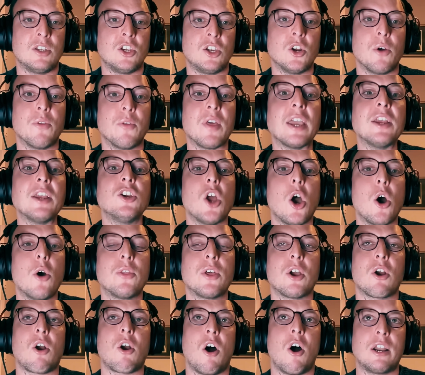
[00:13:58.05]
You know, they know
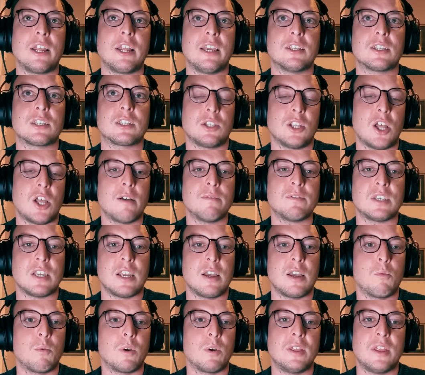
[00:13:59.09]
their audience loves
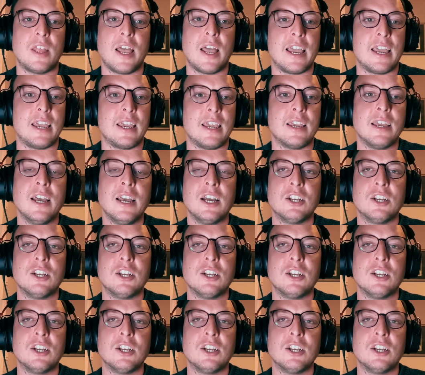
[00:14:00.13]
it when they